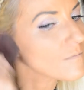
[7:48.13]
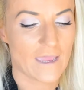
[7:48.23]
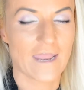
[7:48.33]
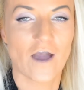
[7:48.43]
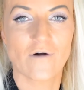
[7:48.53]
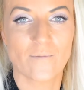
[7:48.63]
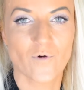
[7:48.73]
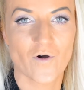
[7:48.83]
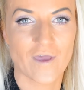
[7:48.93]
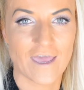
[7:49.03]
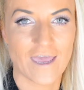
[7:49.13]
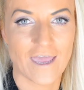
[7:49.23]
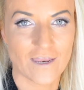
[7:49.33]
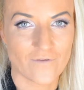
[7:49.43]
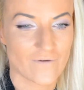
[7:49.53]
And now I'm going
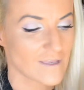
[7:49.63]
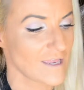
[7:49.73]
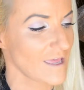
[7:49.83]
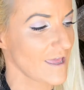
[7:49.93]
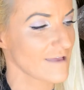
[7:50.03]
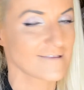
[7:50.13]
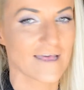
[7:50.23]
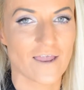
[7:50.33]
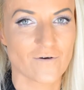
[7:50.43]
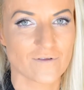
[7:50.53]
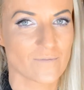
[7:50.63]
in with the Estee Lauder